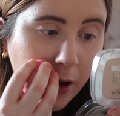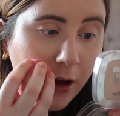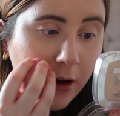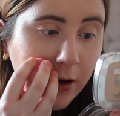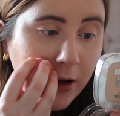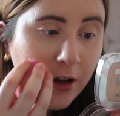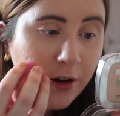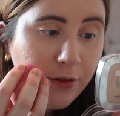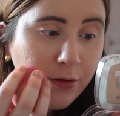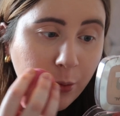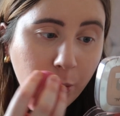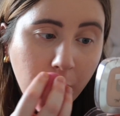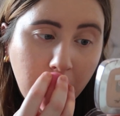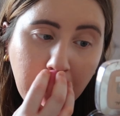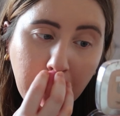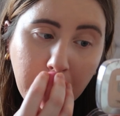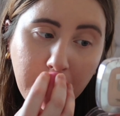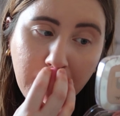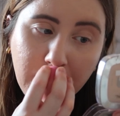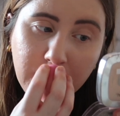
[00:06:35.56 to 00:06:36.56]
And even
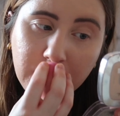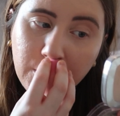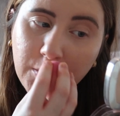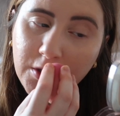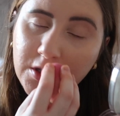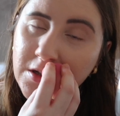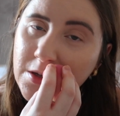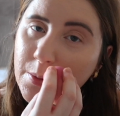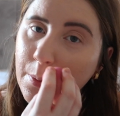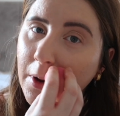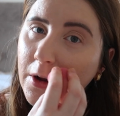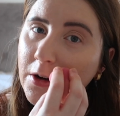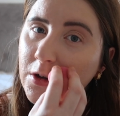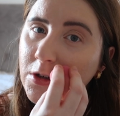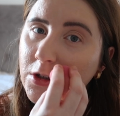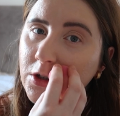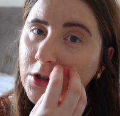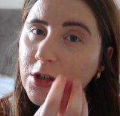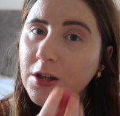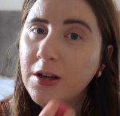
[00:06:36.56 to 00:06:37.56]
when I use my
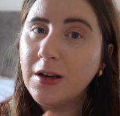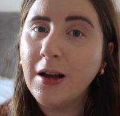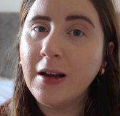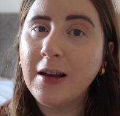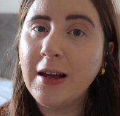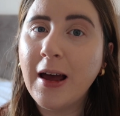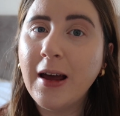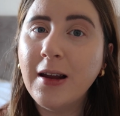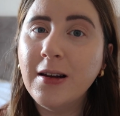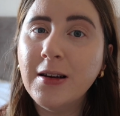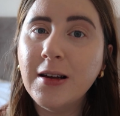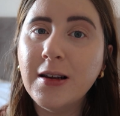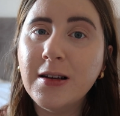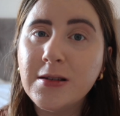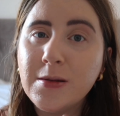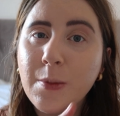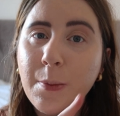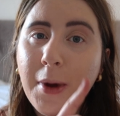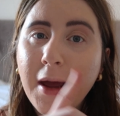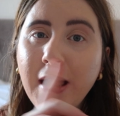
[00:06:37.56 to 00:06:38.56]
sponge, again,
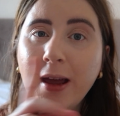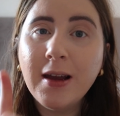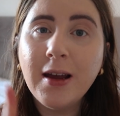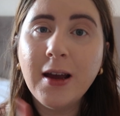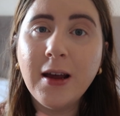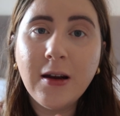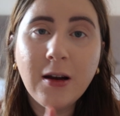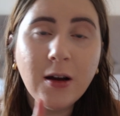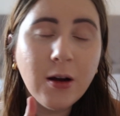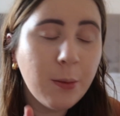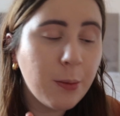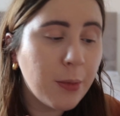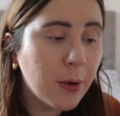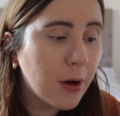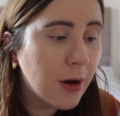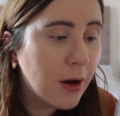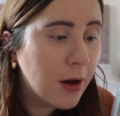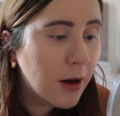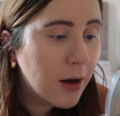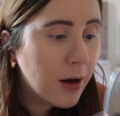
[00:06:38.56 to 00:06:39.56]
it's picking up
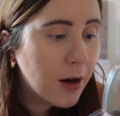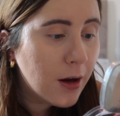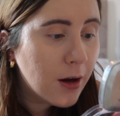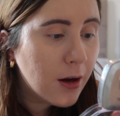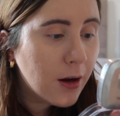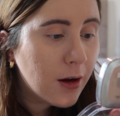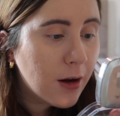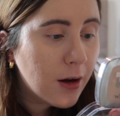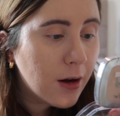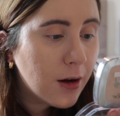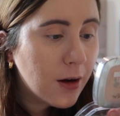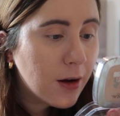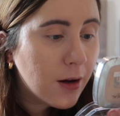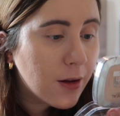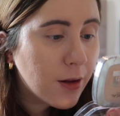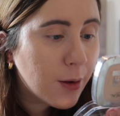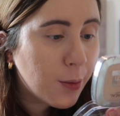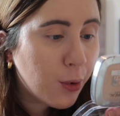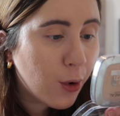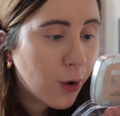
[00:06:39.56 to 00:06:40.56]

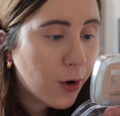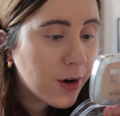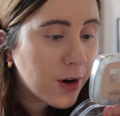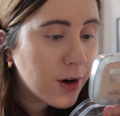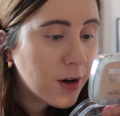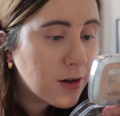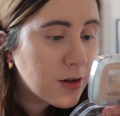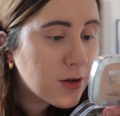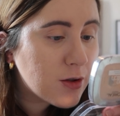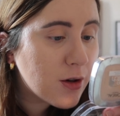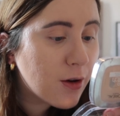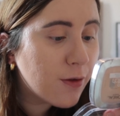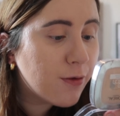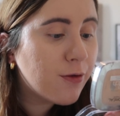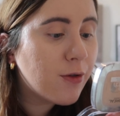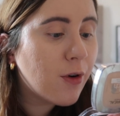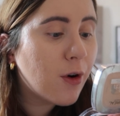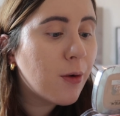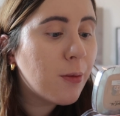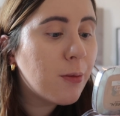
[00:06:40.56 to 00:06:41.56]
the product
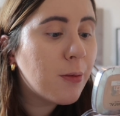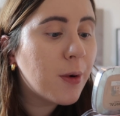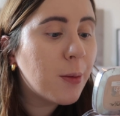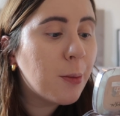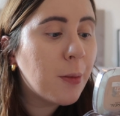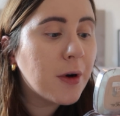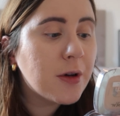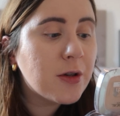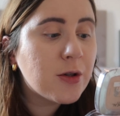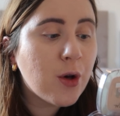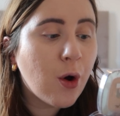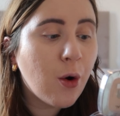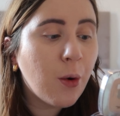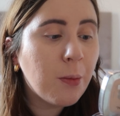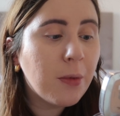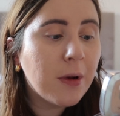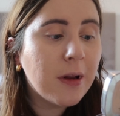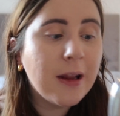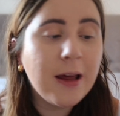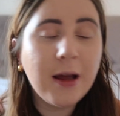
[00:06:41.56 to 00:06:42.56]
from my
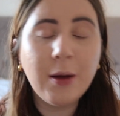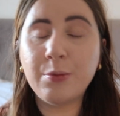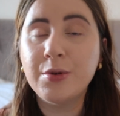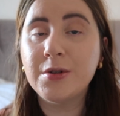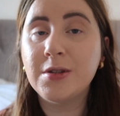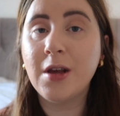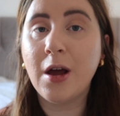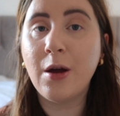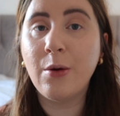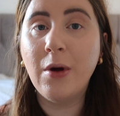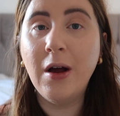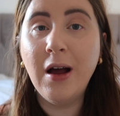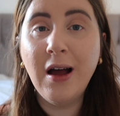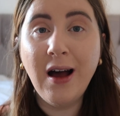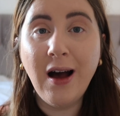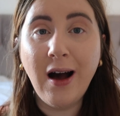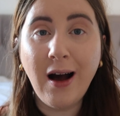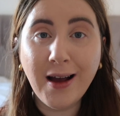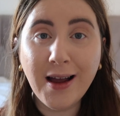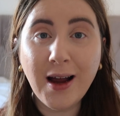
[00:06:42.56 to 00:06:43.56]
top lip. So
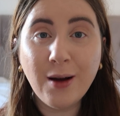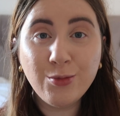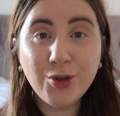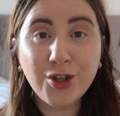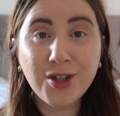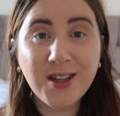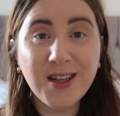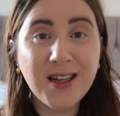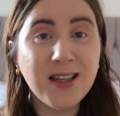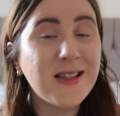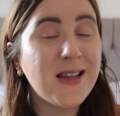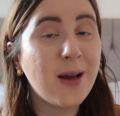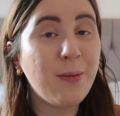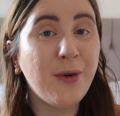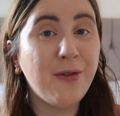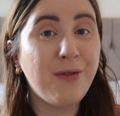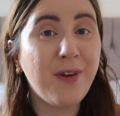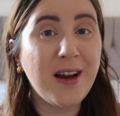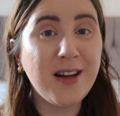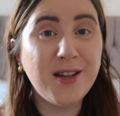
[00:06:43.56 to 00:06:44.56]
I am just going to set
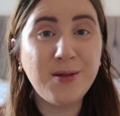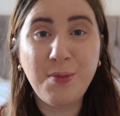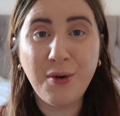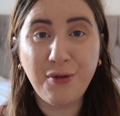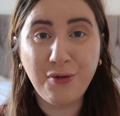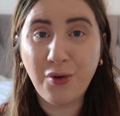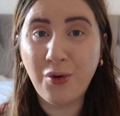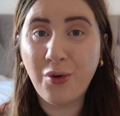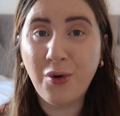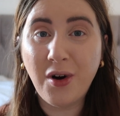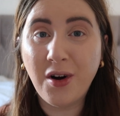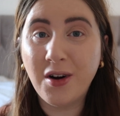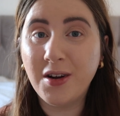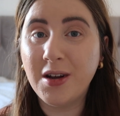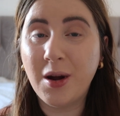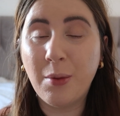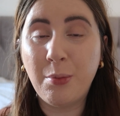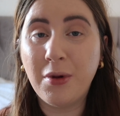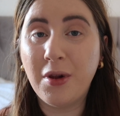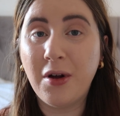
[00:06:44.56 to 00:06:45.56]
my face before I
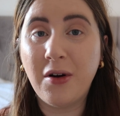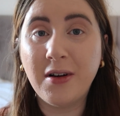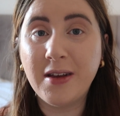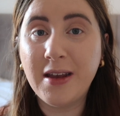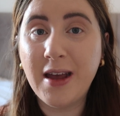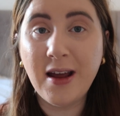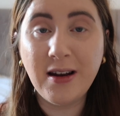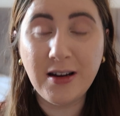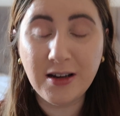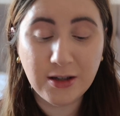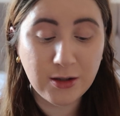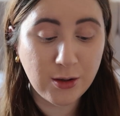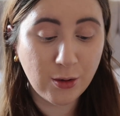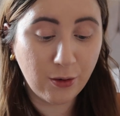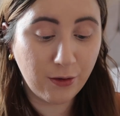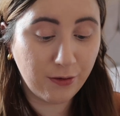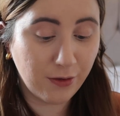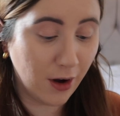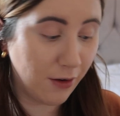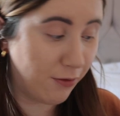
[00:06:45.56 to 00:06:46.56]
apply any
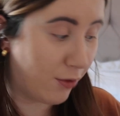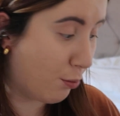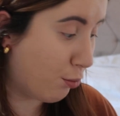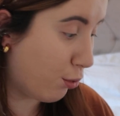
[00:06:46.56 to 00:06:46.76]
sort of other